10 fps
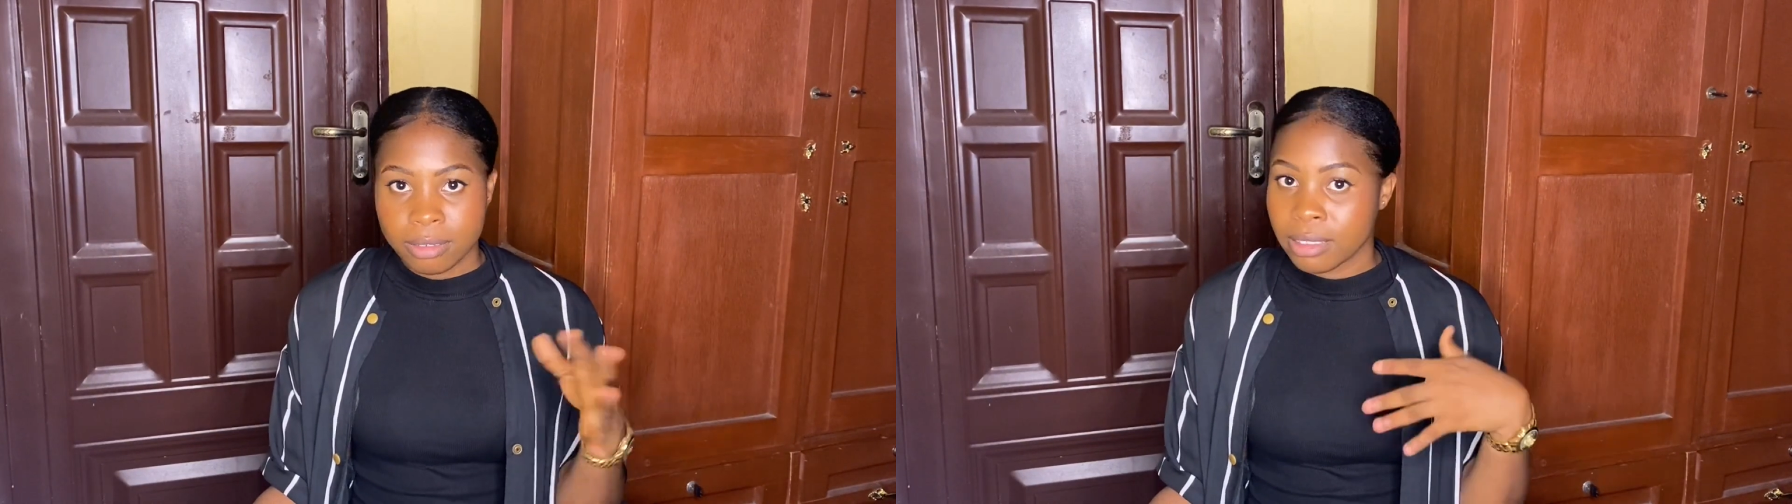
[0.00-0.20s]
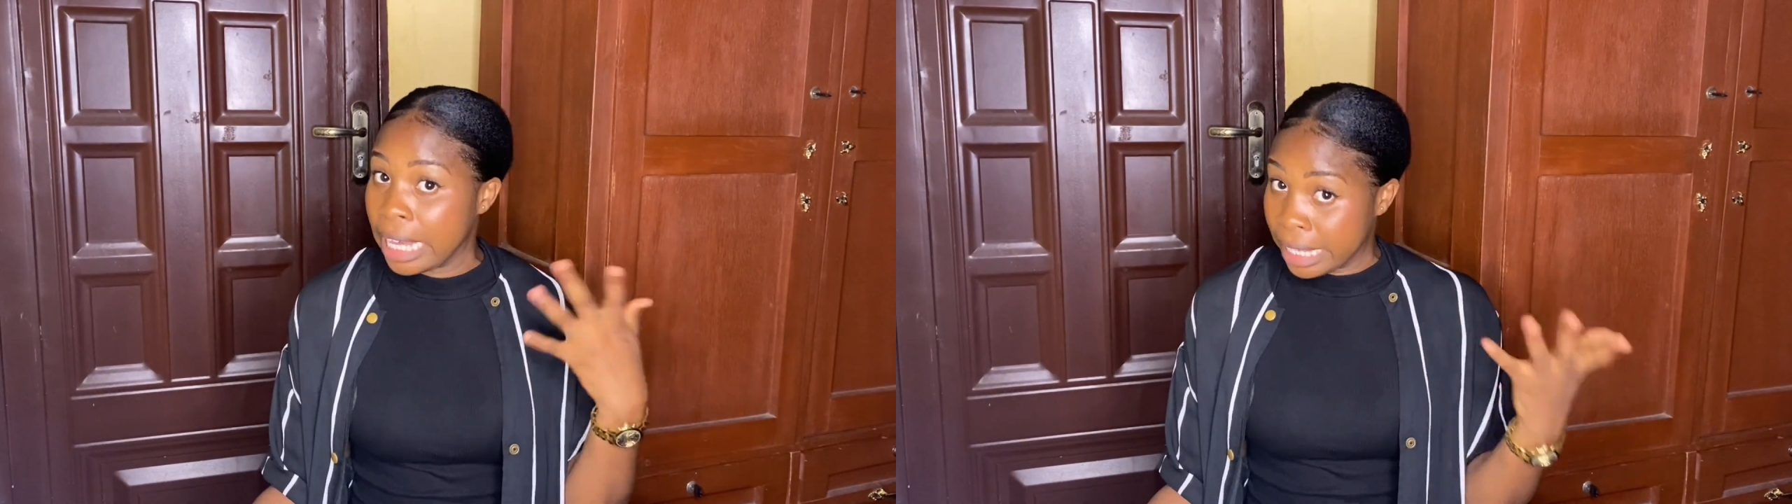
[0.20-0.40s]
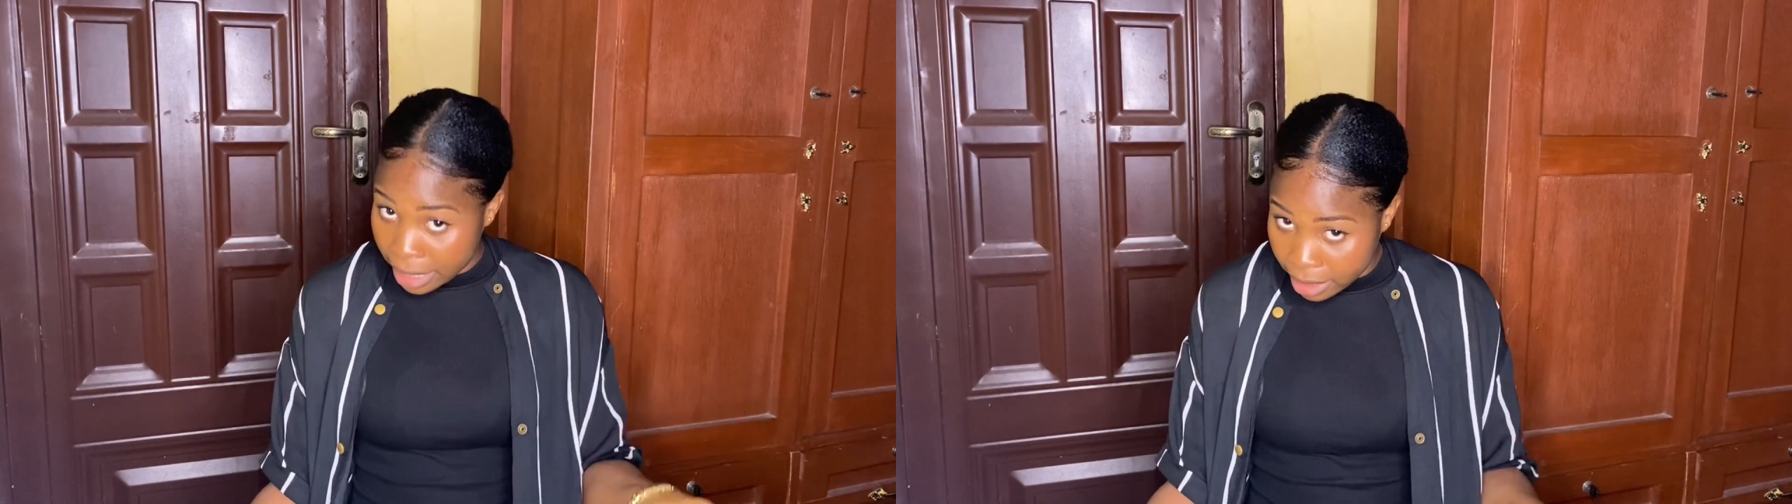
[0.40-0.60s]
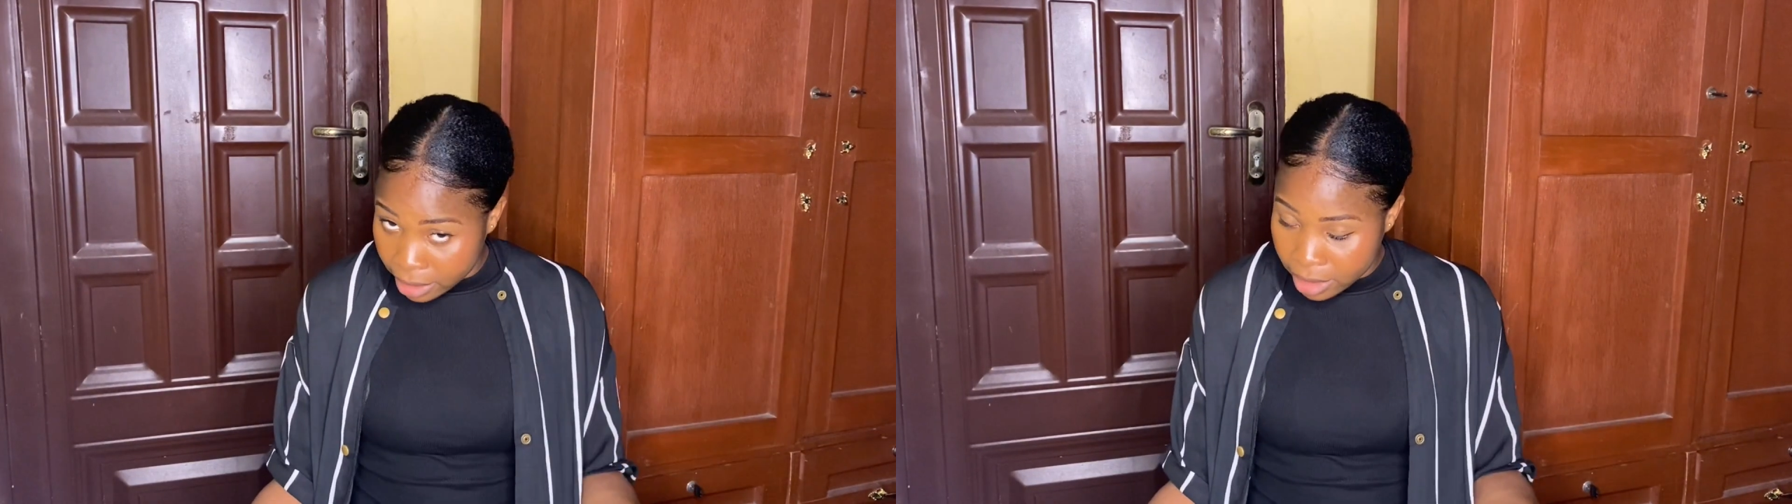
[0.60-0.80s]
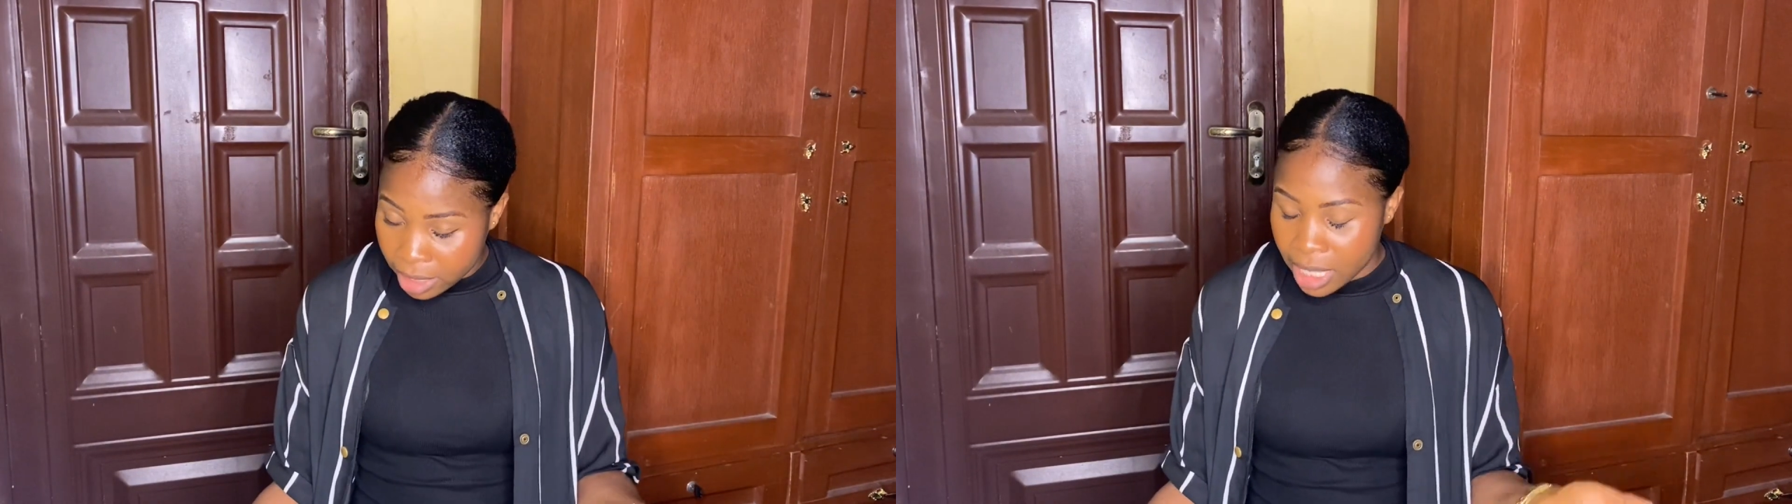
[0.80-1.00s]

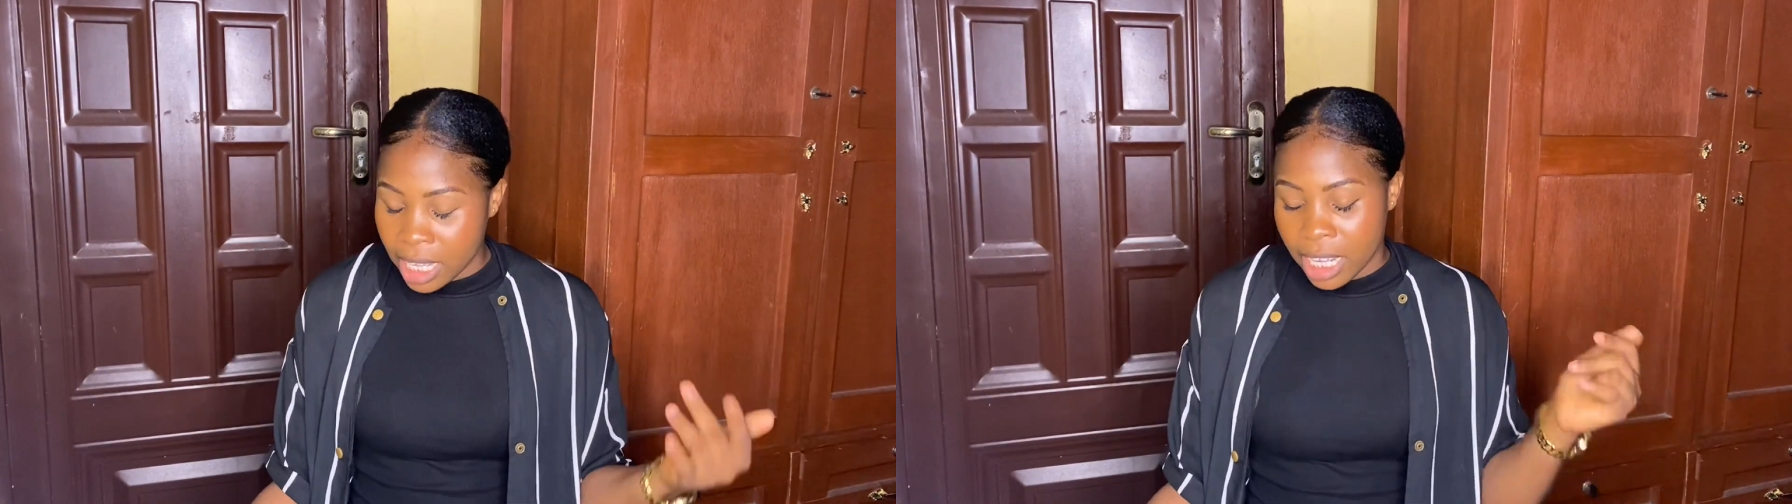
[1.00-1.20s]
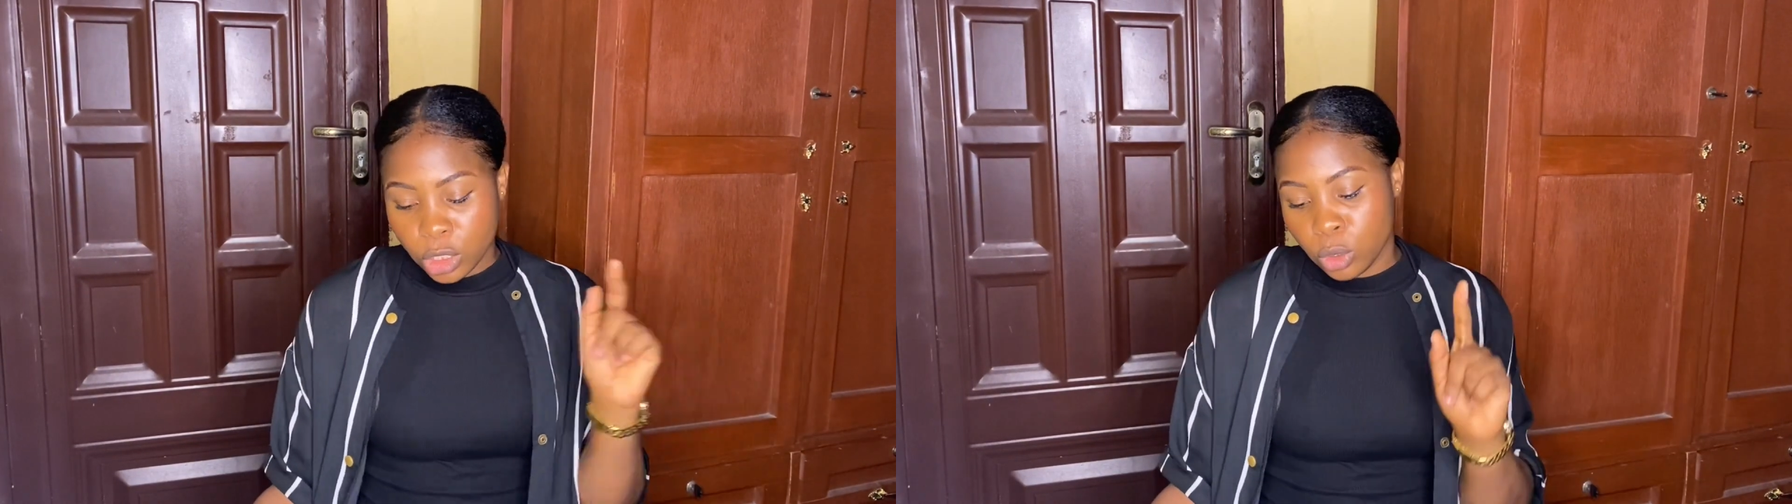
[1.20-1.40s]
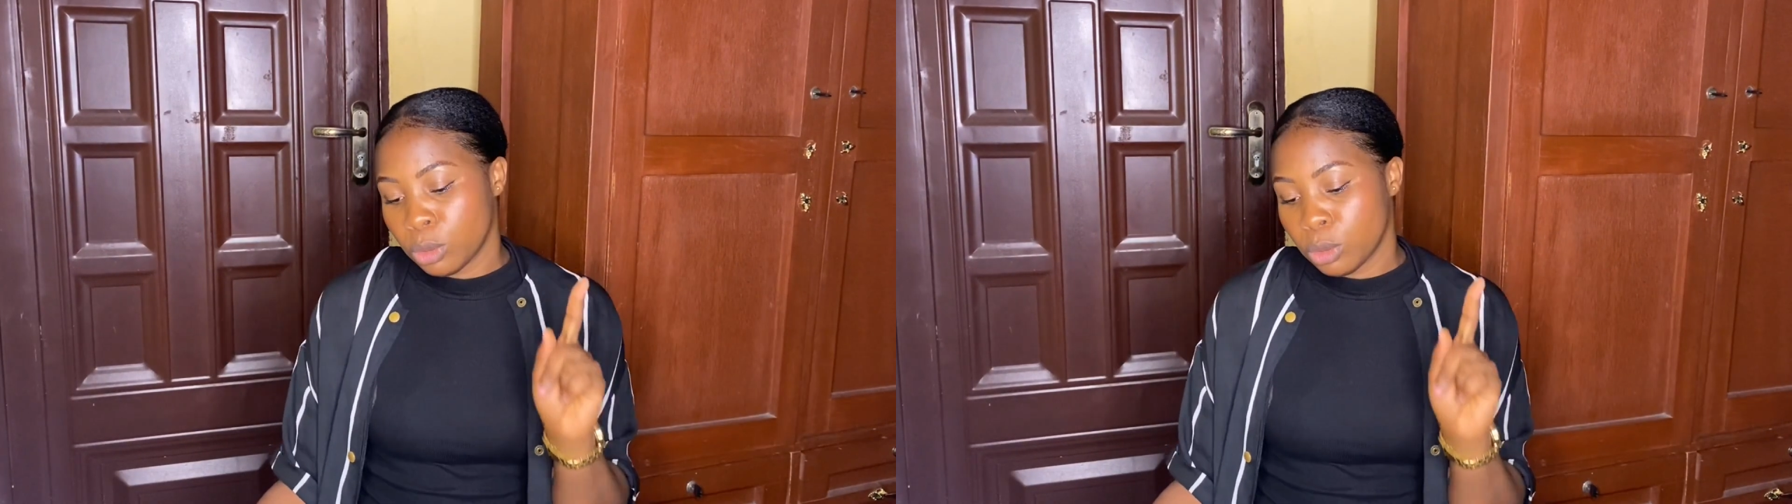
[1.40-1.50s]
again, I should